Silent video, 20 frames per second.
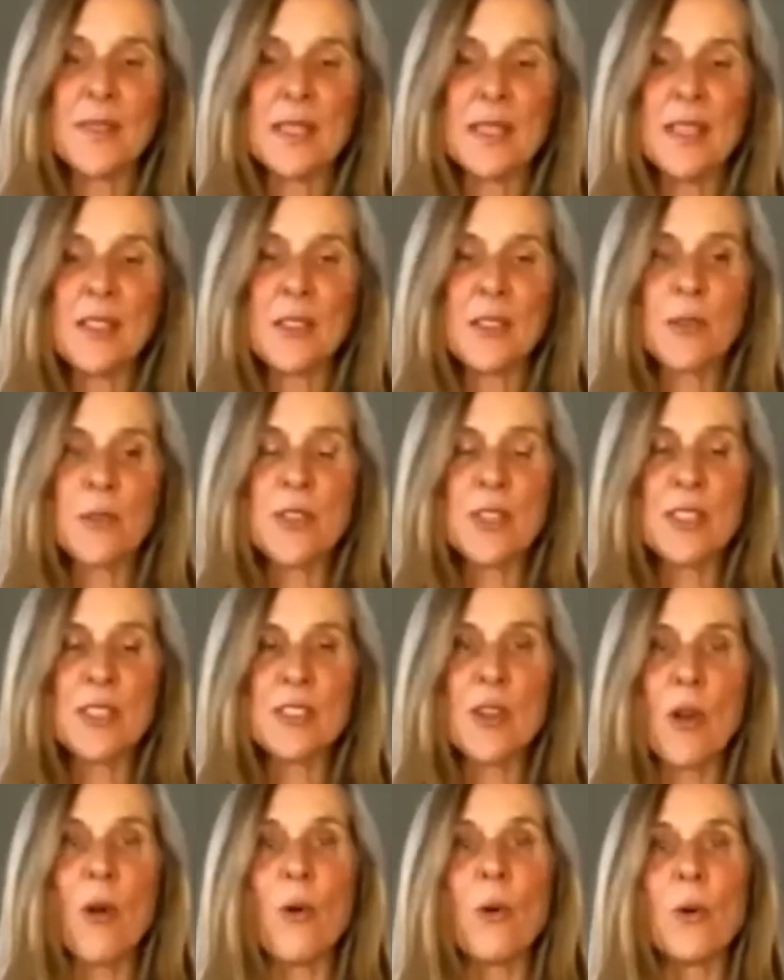So just
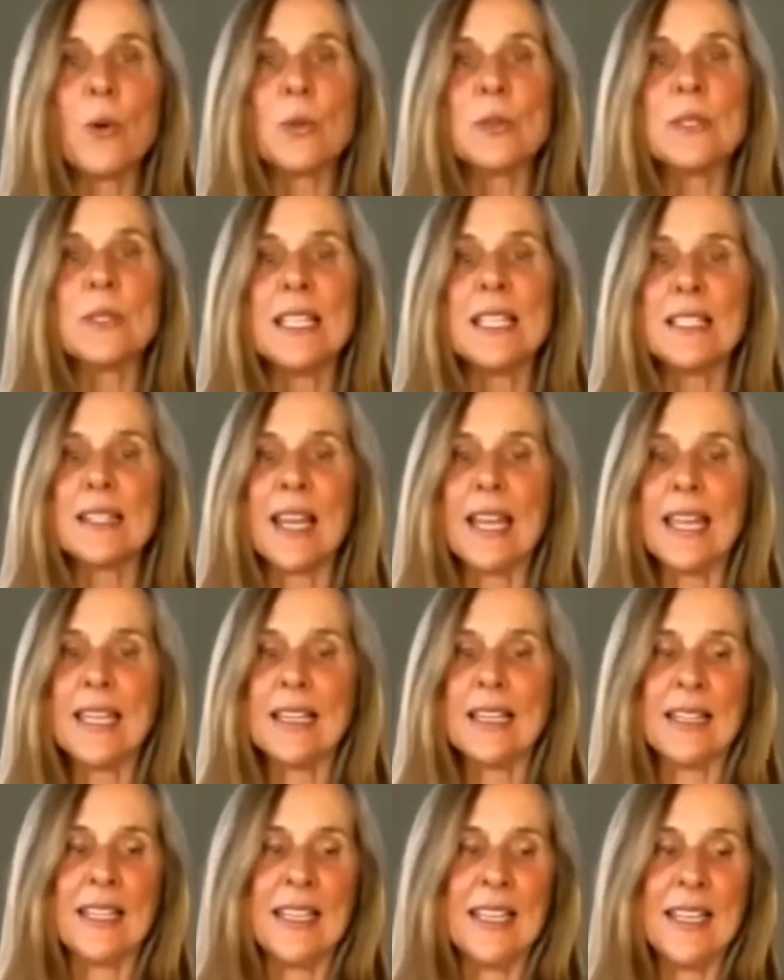holding
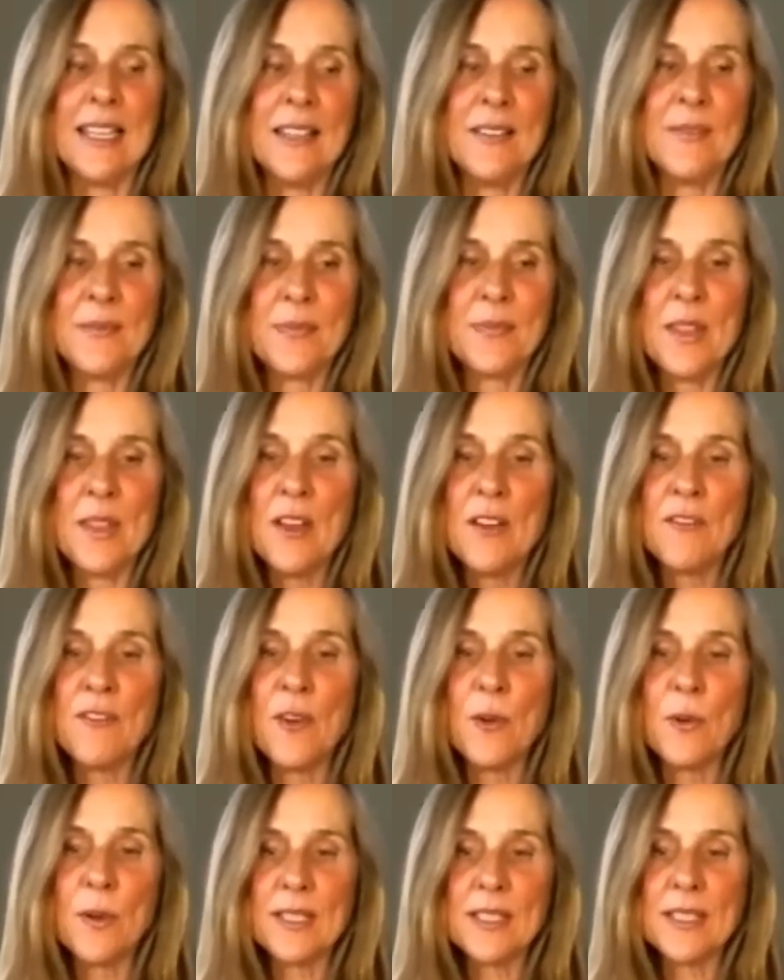lightly,
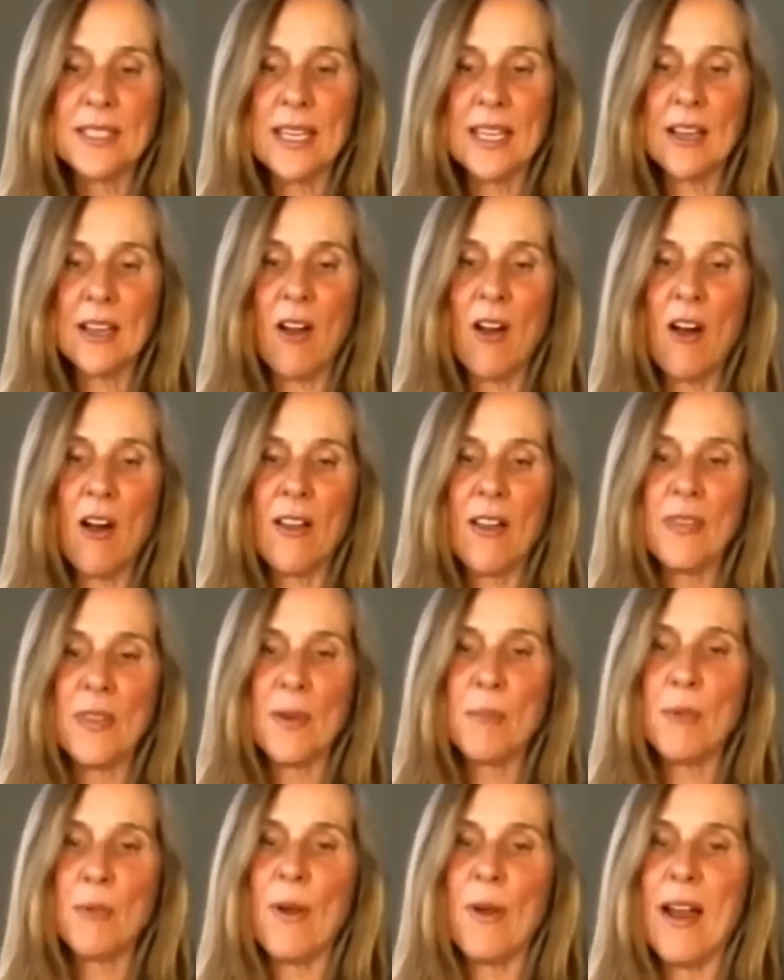focusing on the
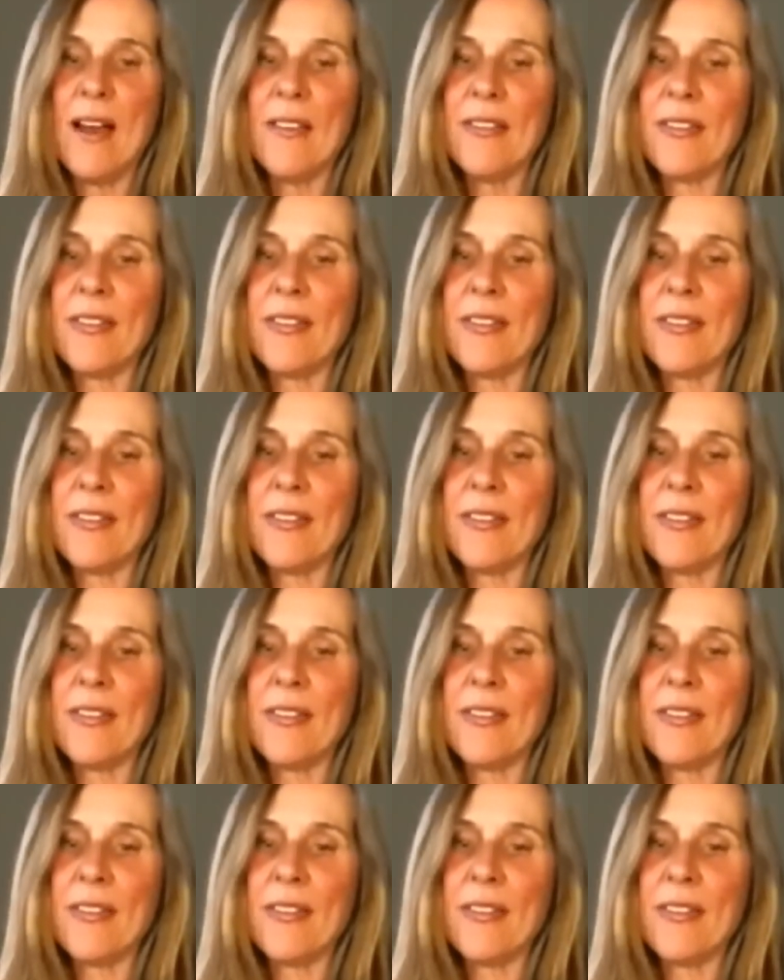breath.